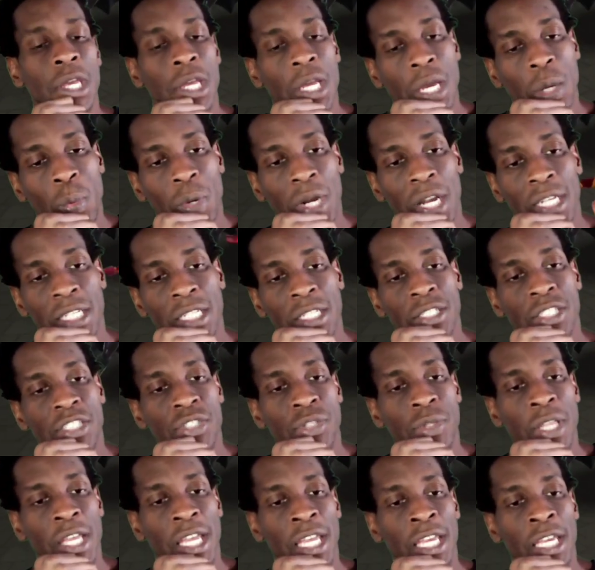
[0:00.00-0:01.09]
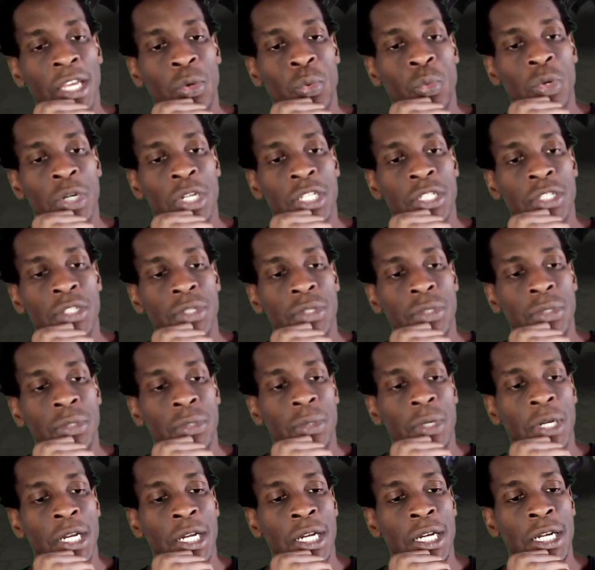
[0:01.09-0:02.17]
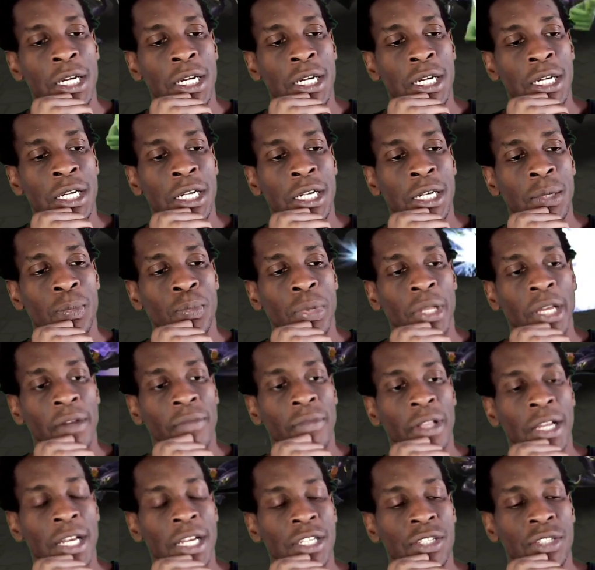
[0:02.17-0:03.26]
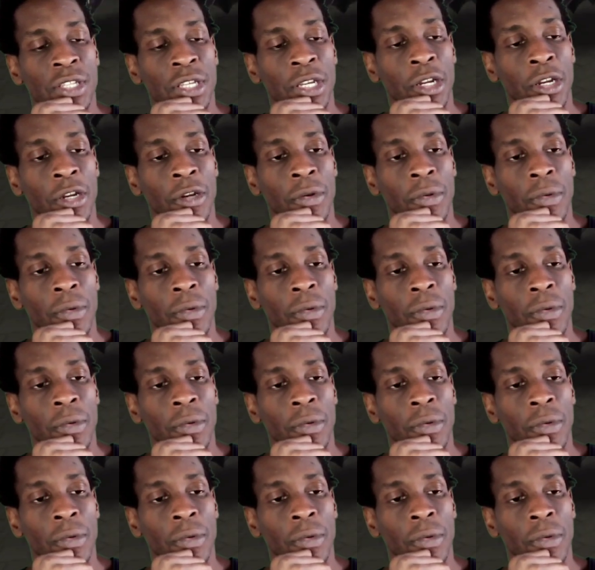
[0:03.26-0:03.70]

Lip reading: Well, I didn't just do the A1 to Black Flash there.